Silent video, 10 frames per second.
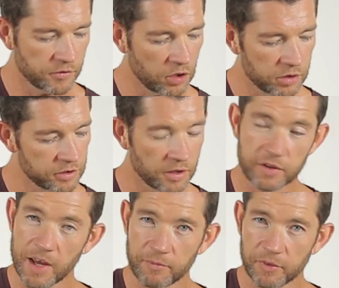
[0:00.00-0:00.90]
you've got, so the
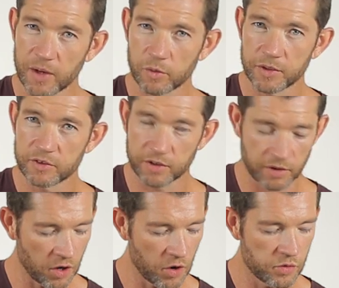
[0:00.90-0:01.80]
tab for that would be
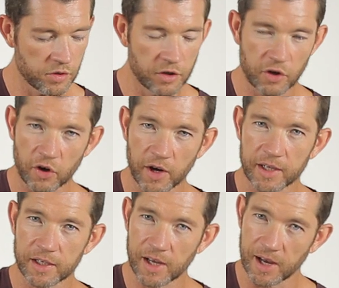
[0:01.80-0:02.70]
zero
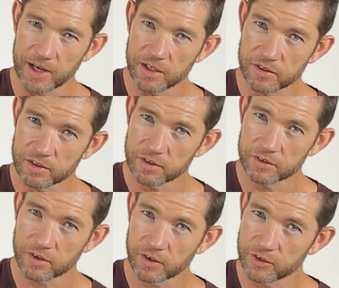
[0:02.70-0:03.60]
nine eight
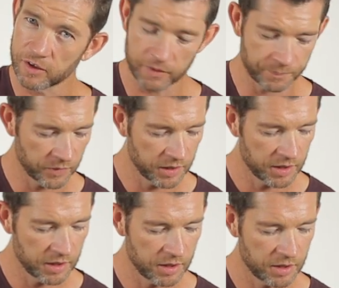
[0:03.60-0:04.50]
zero zero.
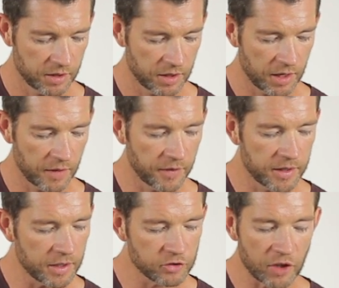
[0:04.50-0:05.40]
And the
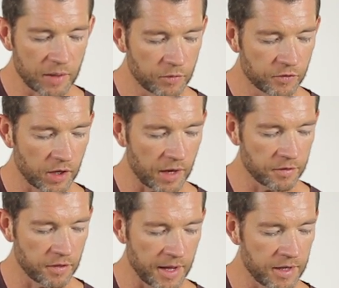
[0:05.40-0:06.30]
next shape we've got
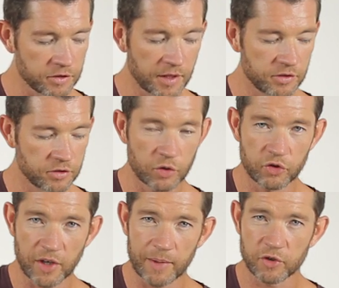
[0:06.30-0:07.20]
after that, so that's two
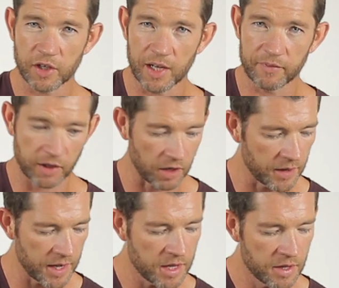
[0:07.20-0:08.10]
shapes you can have a
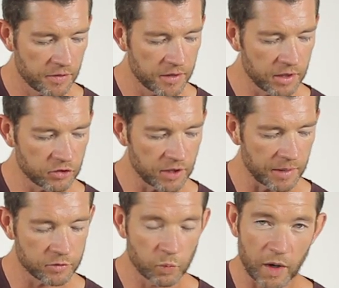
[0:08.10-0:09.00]
go at. The next
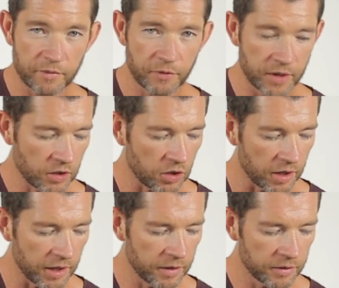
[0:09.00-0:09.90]
shape is one fret
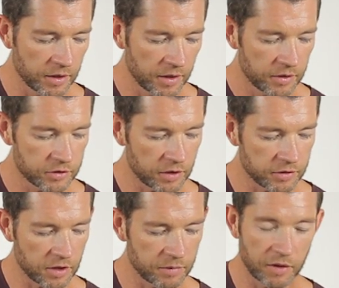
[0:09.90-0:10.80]
higher. So
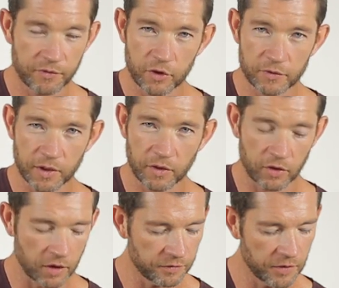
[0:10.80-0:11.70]
it's going to be the first finger on
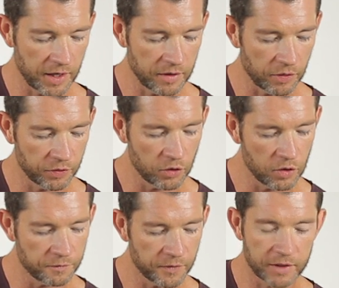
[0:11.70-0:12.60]
the ninth fret, and the
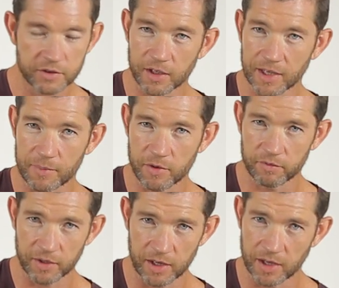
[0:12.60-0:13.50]
third finger is going to come
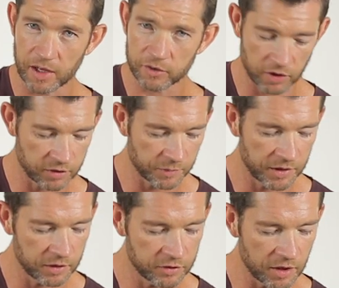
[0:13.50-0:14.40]
in here now. It's going to
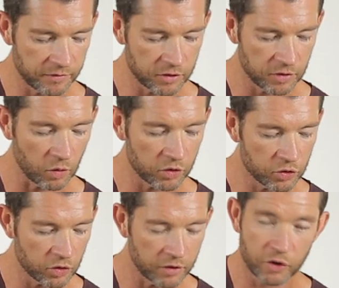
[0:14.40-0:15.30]
be, instead of a, or
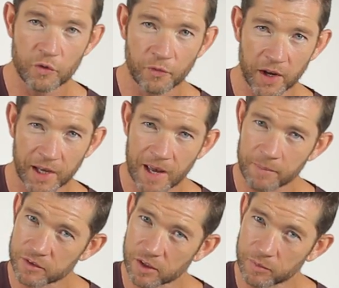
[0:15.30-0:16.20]
a two fret
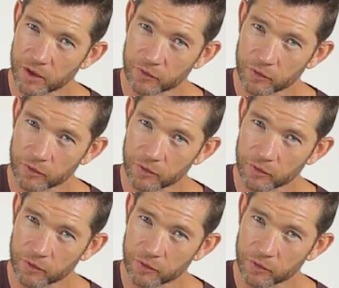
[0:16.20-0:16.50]
gap, it's going to be a